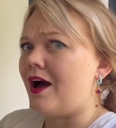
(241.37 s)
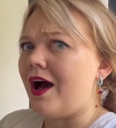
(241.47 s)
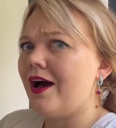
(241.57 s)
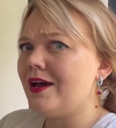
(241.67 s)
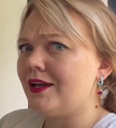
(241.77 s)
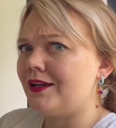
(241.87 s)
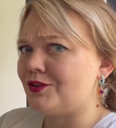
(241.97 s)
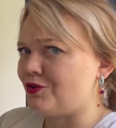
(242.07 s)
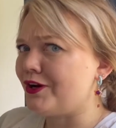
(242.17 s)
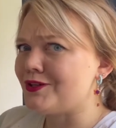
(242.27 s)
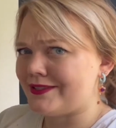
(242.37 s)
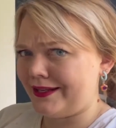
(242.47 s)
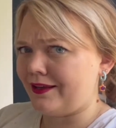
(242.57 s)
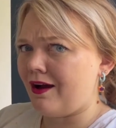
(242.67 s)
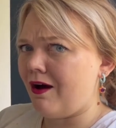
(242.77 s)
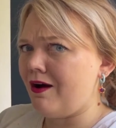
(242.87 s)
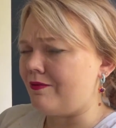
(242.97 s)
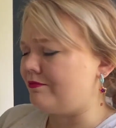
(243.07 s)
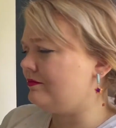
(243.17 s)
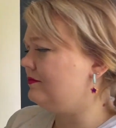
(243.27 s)
I try to stay
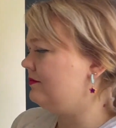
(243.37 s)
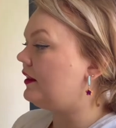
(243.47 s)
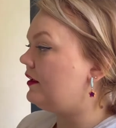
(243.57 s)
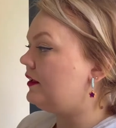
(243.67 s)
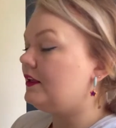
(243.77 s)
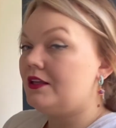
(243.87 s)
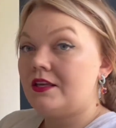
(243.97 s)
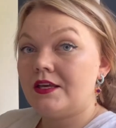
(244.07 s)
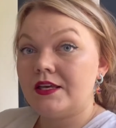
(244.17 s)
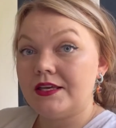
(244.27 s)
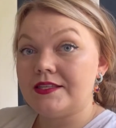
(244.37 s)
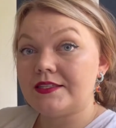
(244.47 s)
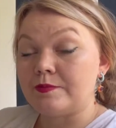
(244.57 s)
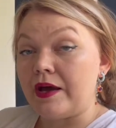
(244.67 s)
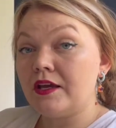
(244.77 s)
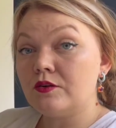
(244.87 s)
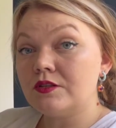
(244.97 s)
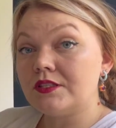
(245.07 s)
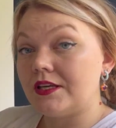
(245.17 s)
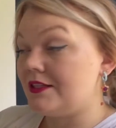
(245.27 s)
calm. He
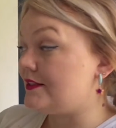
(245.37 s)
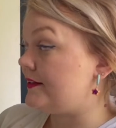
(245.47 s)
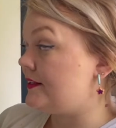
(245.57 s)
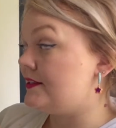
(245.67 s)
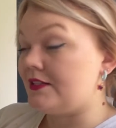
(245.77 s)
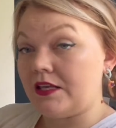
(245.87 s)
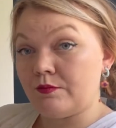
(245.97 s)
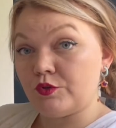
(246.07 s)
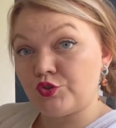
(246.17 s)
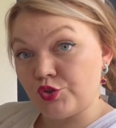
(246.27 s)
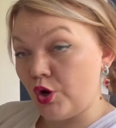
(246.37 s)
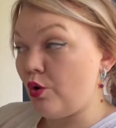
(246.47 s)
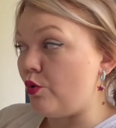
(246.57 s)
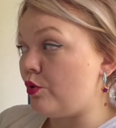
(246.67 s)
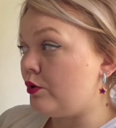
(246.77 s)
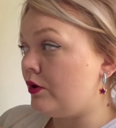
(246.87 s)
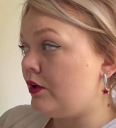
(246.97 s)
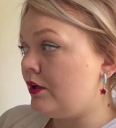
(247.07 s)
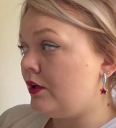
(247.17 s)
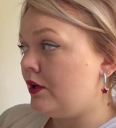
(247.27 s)
smiles and says his name is Joe.
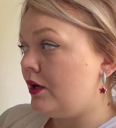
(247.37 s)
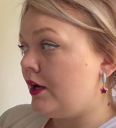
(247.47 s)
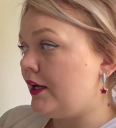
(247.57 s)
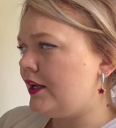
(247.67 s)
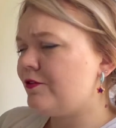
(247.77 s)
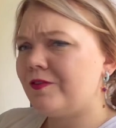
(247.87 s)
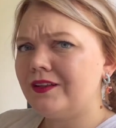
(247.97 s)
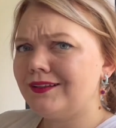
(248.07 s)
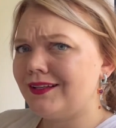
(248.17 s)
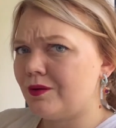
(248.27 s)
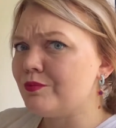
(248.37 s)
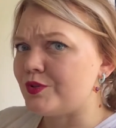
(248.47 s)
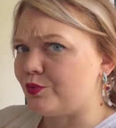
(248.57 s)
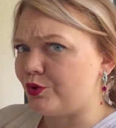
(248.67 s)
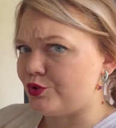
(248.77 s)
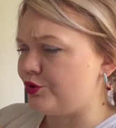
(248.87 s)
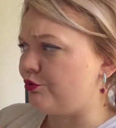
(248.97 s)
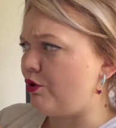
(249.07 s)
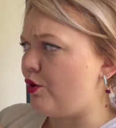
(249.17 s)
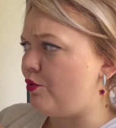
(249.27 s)
And I feel the numbers want to
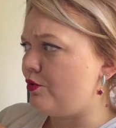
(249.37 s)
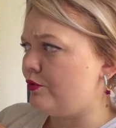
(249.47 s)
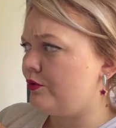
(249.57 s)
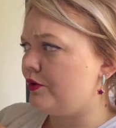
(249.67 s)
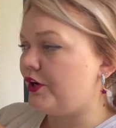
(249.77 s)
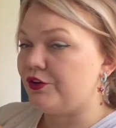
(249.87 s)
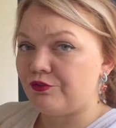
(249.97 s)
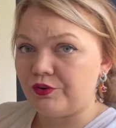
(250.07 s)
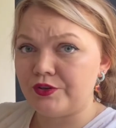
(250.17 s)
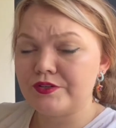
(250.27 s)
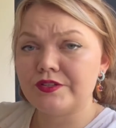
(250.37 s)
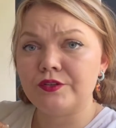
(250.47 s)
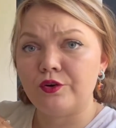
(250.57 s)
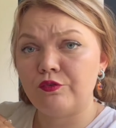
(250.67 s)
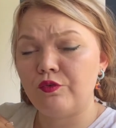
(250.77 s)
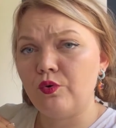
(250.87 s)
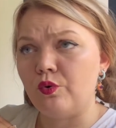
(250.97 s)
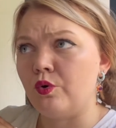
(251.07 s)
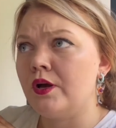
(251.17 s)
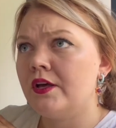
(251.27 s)
grow. At first, a
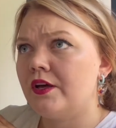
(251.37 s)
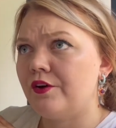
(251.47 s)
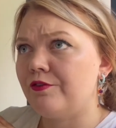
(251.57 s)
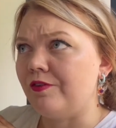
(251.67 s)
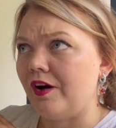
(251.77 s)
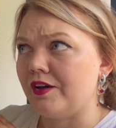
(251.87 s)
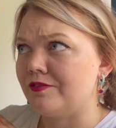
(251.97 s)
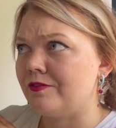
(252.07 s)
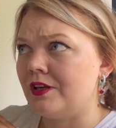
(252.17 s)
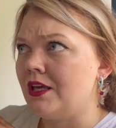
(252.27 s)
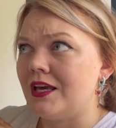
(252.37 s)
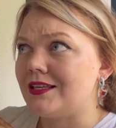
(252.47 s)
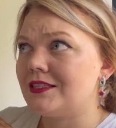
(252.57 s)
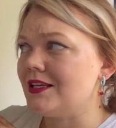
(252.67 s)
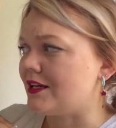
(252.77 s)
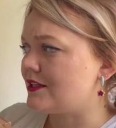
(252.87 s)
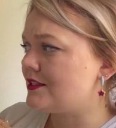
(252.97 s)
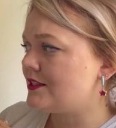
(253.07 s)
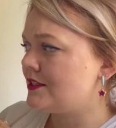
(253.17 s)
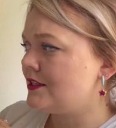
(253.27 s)
4, a 5, a 6.